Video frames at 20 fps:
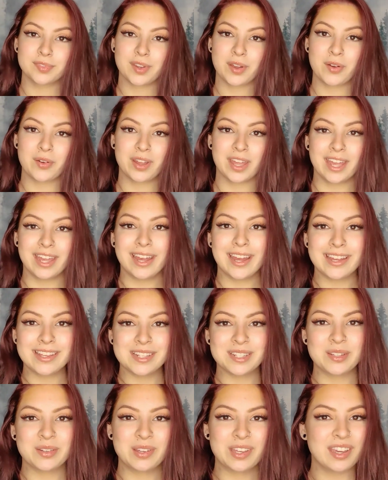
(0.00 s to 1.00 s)
Okay
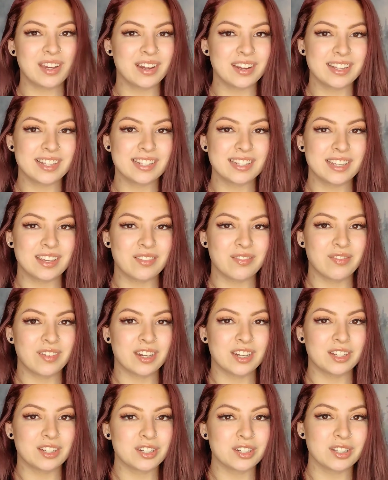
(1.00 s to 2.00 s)
guys, so here is the
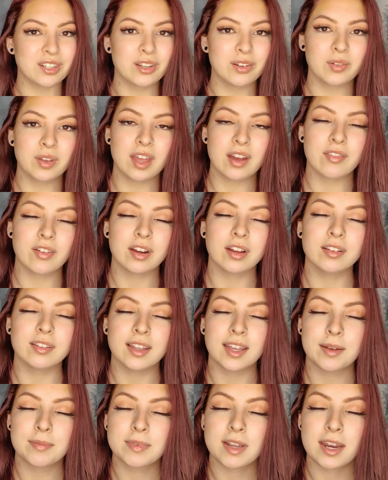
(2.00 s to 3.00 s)
finished look. We have our
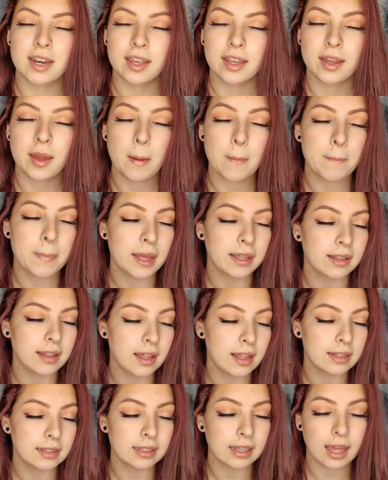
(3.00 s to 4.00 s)
Glamnetic
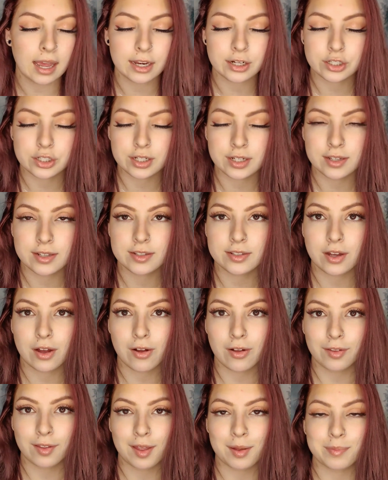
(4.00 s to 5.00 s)
Bella lashes
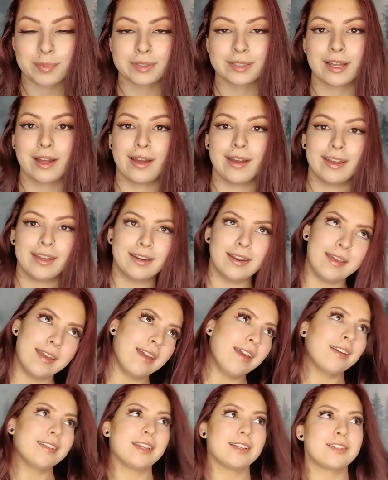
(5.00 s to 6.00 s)
all applied.
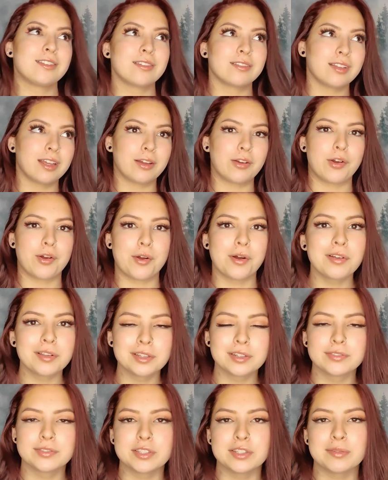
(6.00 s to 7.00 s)
That took like all
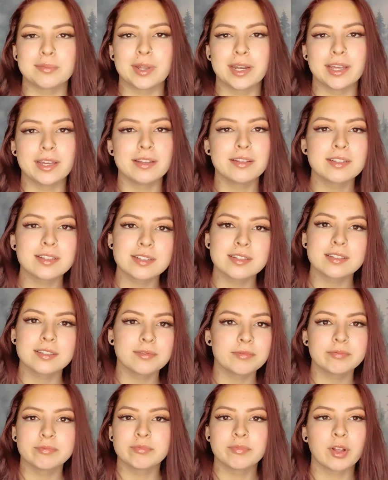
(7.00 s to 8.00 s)
of 2 minutes.
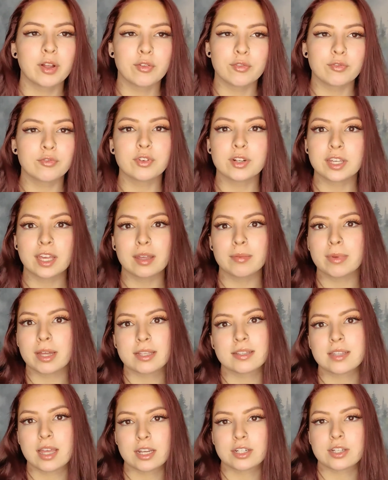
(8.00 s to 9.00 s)
Freaking
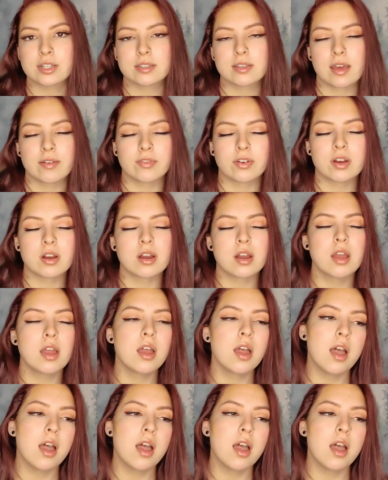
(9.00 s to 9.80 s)
best lashes ever.